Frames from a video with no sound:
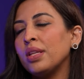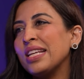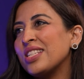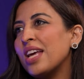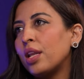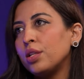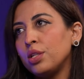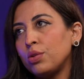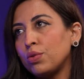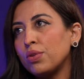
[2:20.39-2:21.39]

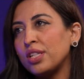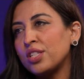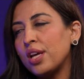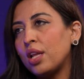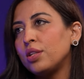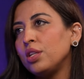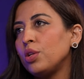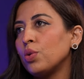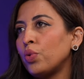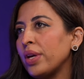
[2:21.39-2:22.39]
nationality to nationality, to